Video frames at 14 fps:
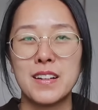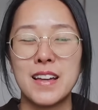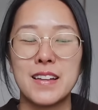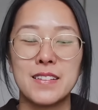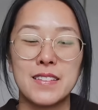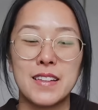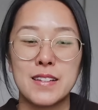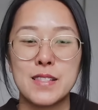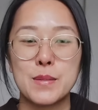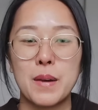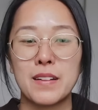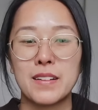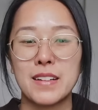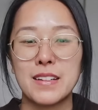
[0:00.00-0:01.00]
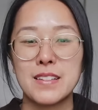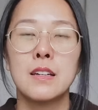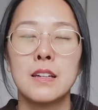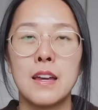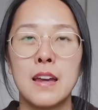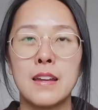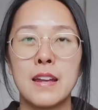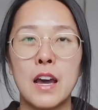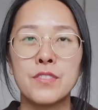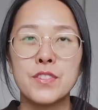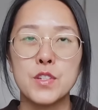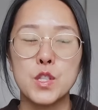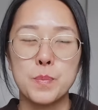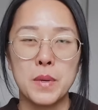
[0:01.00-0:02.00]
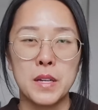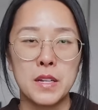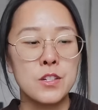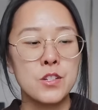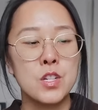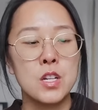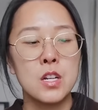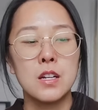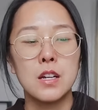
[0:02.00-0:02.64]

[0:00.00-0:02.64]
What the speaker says: and that's about it. And now for spinach.